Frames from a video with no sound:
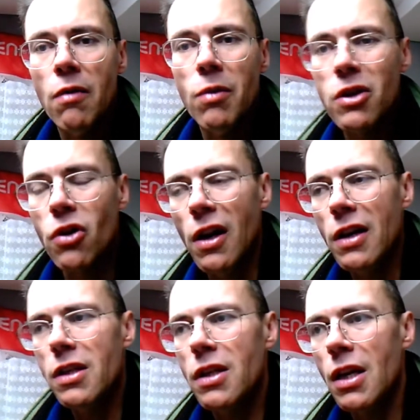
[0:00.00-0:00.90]
which
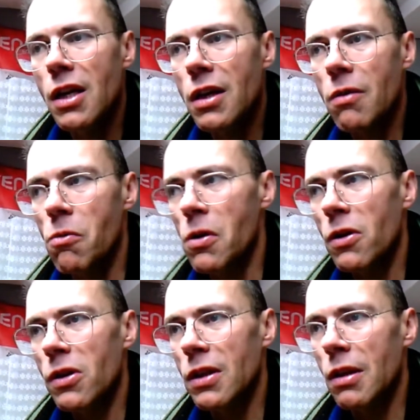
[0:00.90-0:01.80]
I think
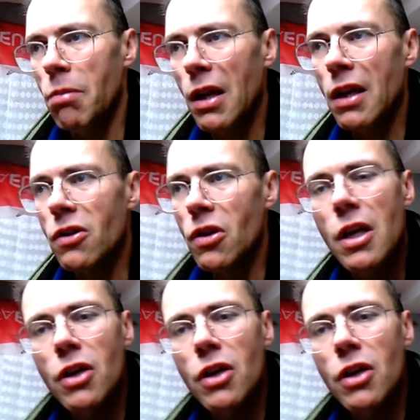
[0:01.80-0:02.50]
was the biggest